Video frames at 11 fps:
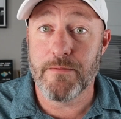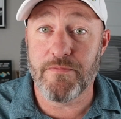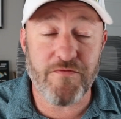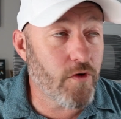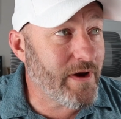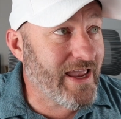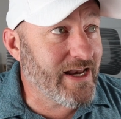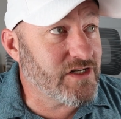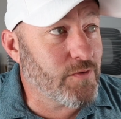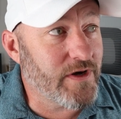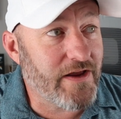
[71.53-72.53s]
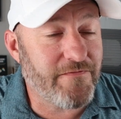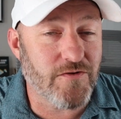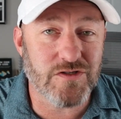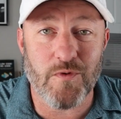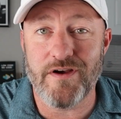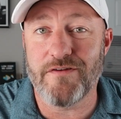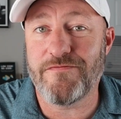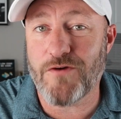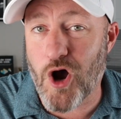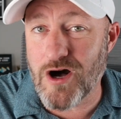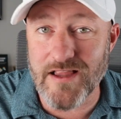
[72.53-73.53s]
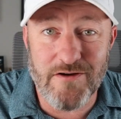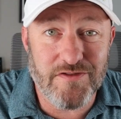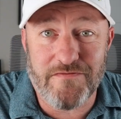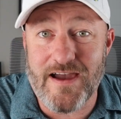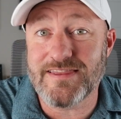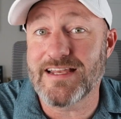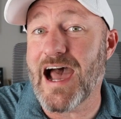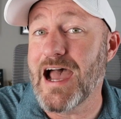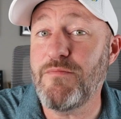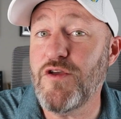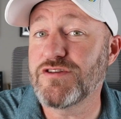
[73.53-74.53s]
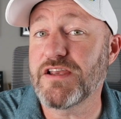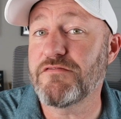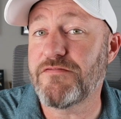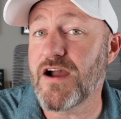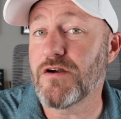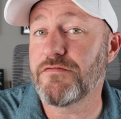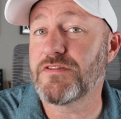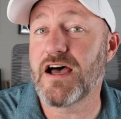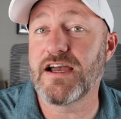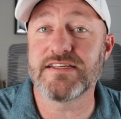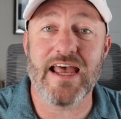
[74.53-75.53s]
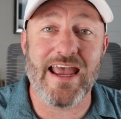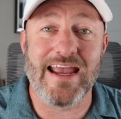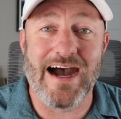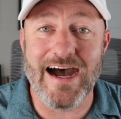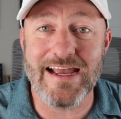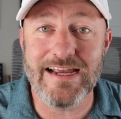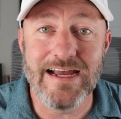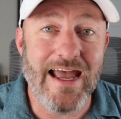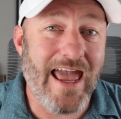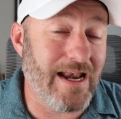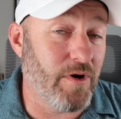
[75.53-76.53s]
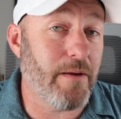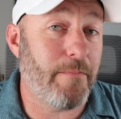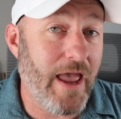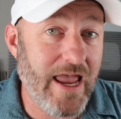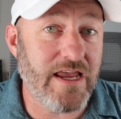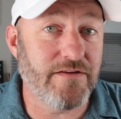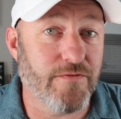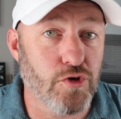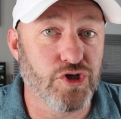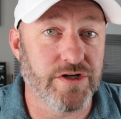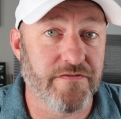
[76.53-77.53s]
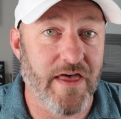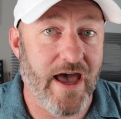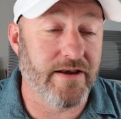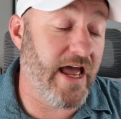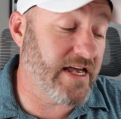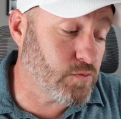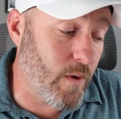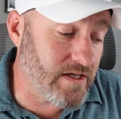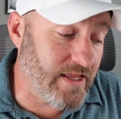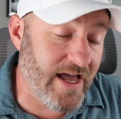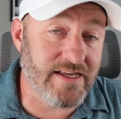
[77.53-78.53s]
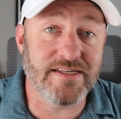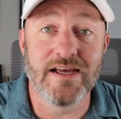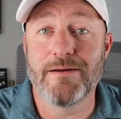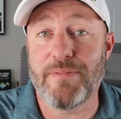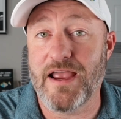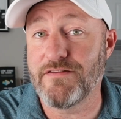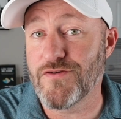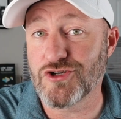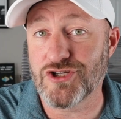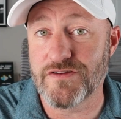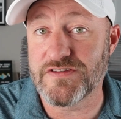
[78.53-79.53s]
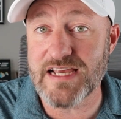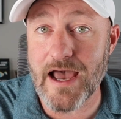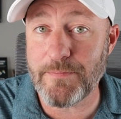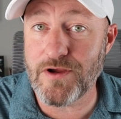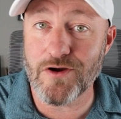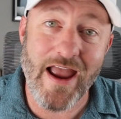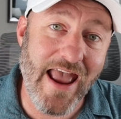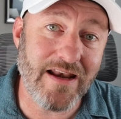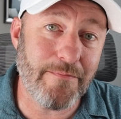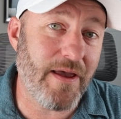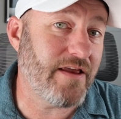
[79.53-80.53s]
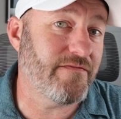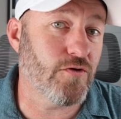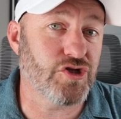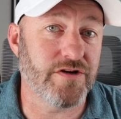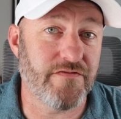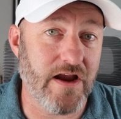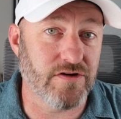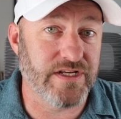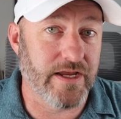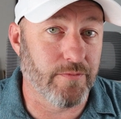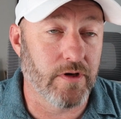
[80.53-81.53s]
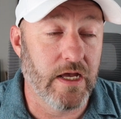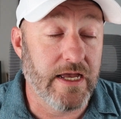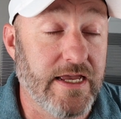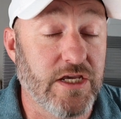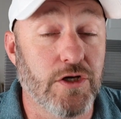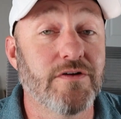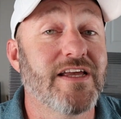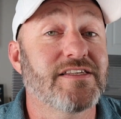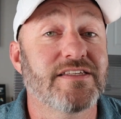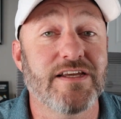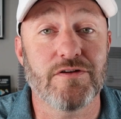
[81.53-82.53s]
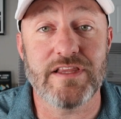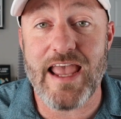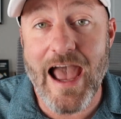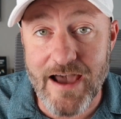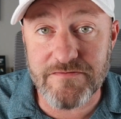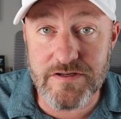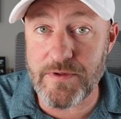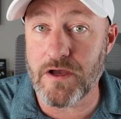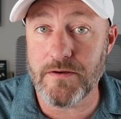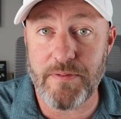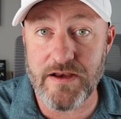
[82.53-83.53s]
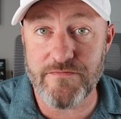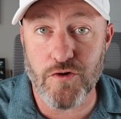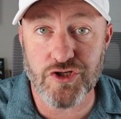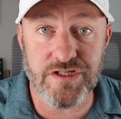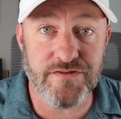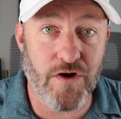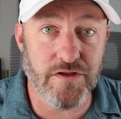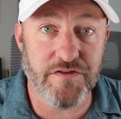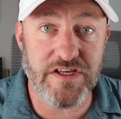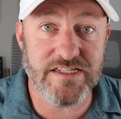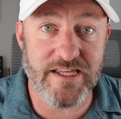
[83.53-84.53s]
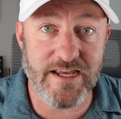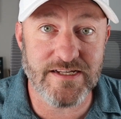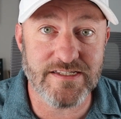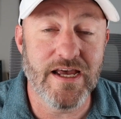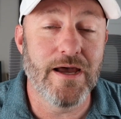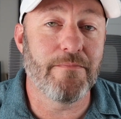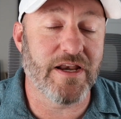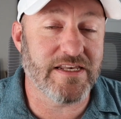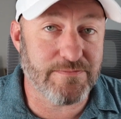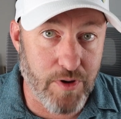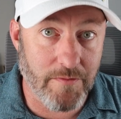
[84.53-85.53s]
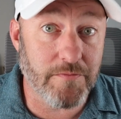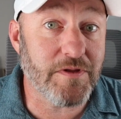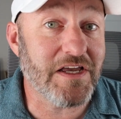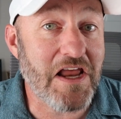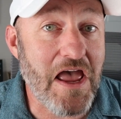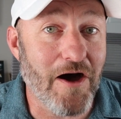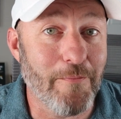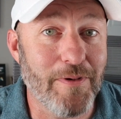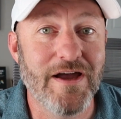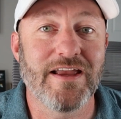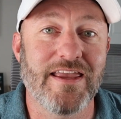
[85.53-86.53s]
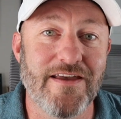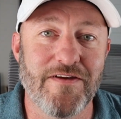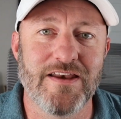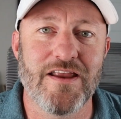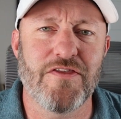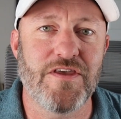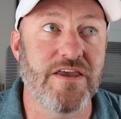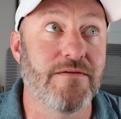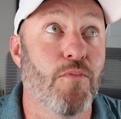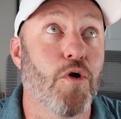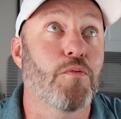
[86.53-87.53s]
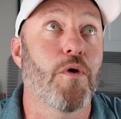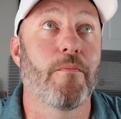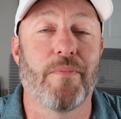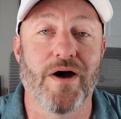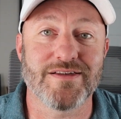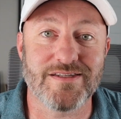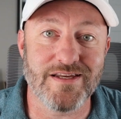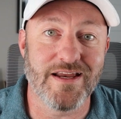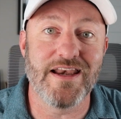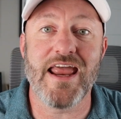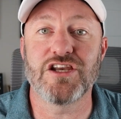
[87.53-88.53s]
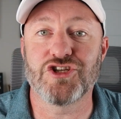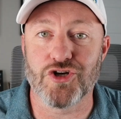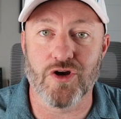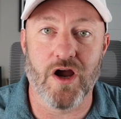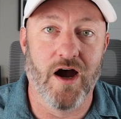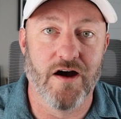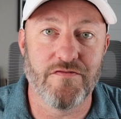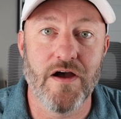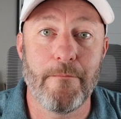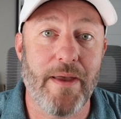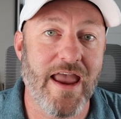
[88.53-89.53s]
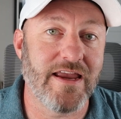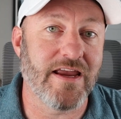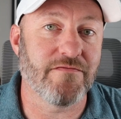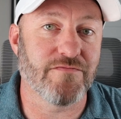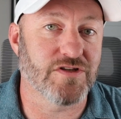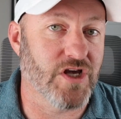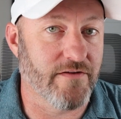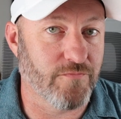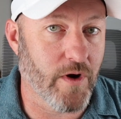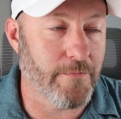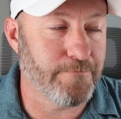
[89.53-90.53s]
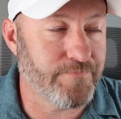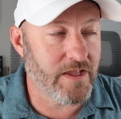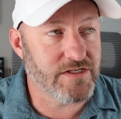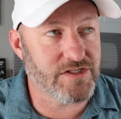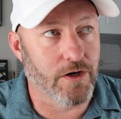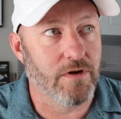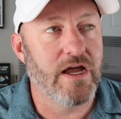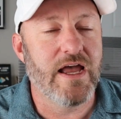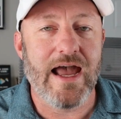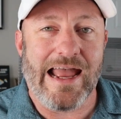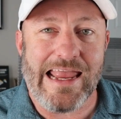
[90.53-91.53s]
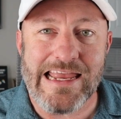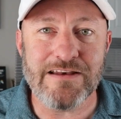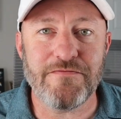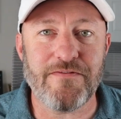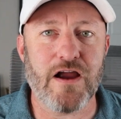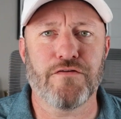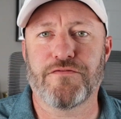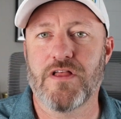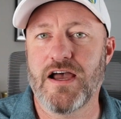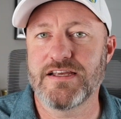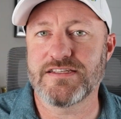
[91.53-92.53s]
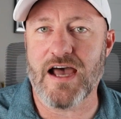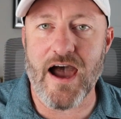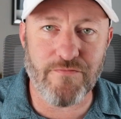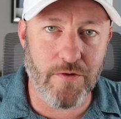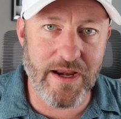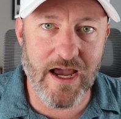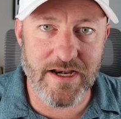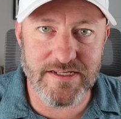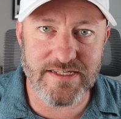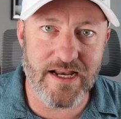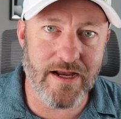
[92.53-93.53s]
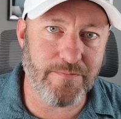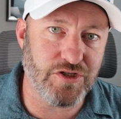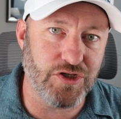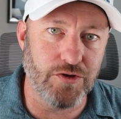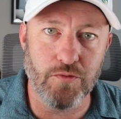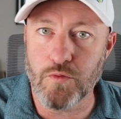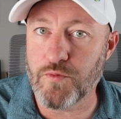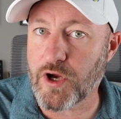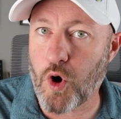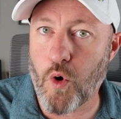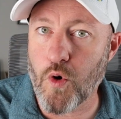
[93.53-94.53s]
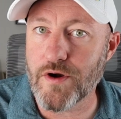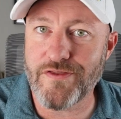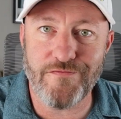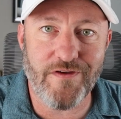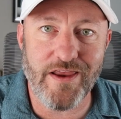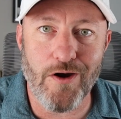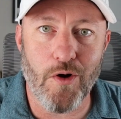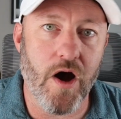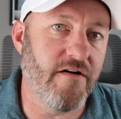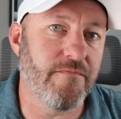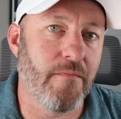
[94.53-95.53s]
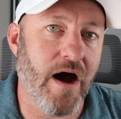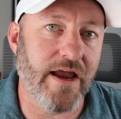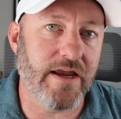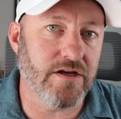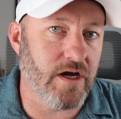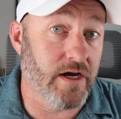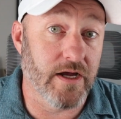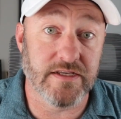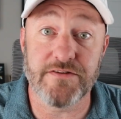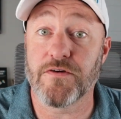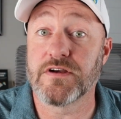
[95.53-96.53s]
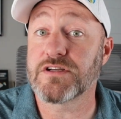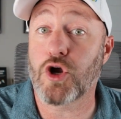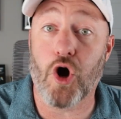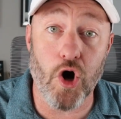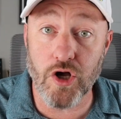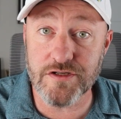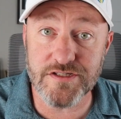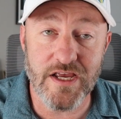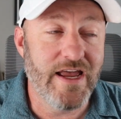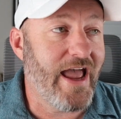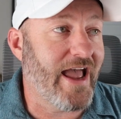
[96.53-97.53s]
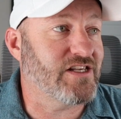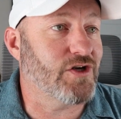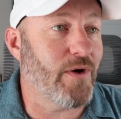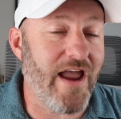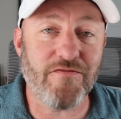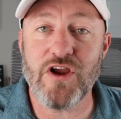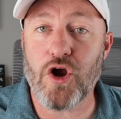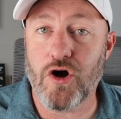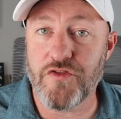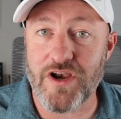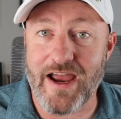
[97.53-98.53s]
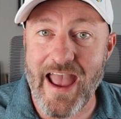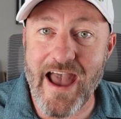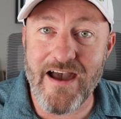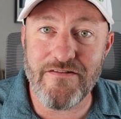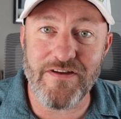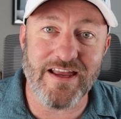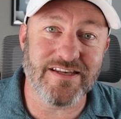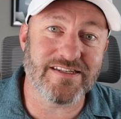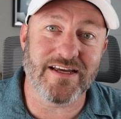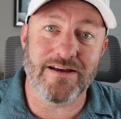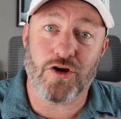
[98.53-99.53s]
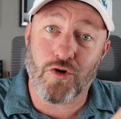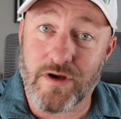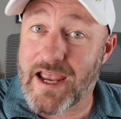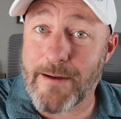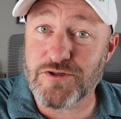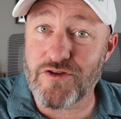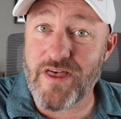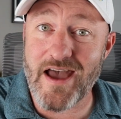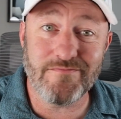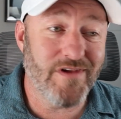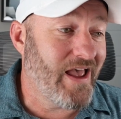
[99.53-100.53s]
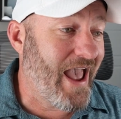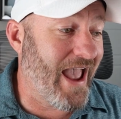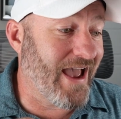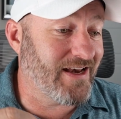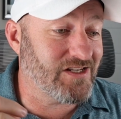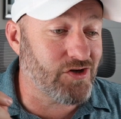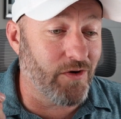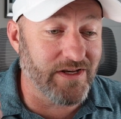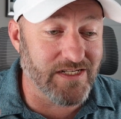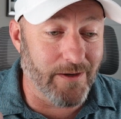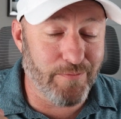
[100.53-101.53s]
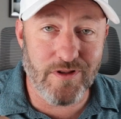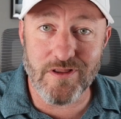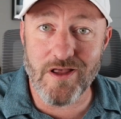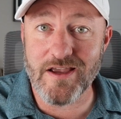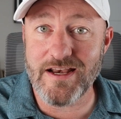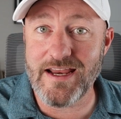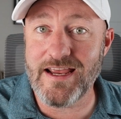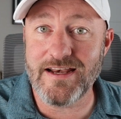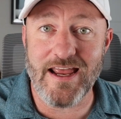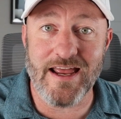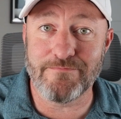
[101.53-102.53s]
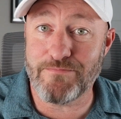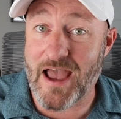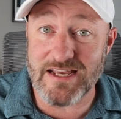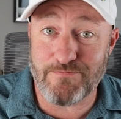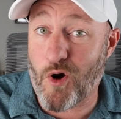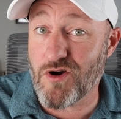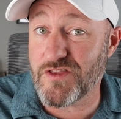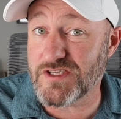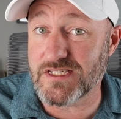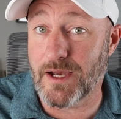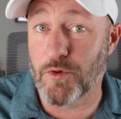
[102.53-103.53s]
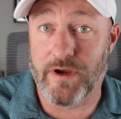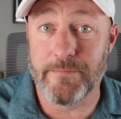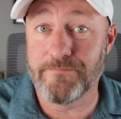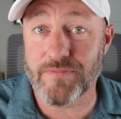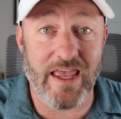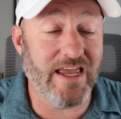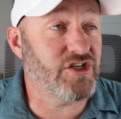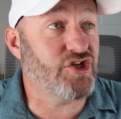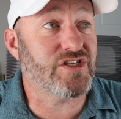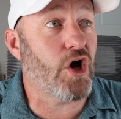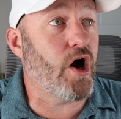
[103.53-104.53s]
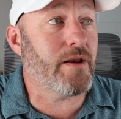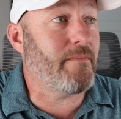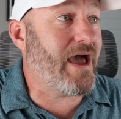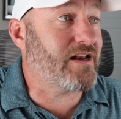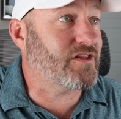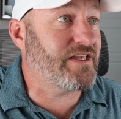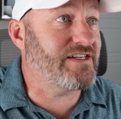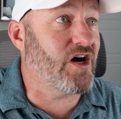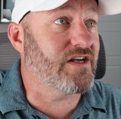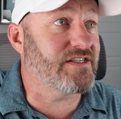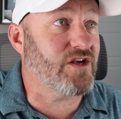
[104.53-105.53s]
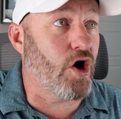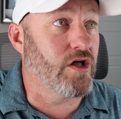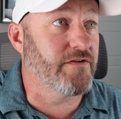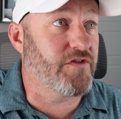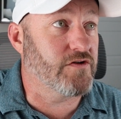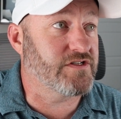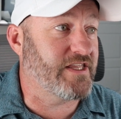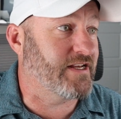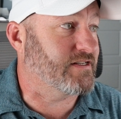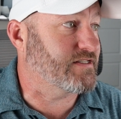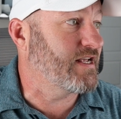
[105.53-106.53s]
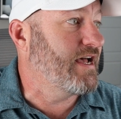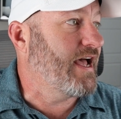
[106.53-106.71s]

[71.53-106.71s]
Before we get into it, I first want to call out the fact that I'm using Fireflies AI and I'm on a paid version of that, as well as paid version of Zapier and a paid version of Airtable. You don't necessarily have to be on paid versions of all of these things, but it's probably going to help given the more robust nature of paying for software. So in Fireflies, I've already got it set up to record the video of my uh, different calls. And so every call that I have, it's going to capture that and it's going to plug it in and as part of the summary. It just automatically does all of those things.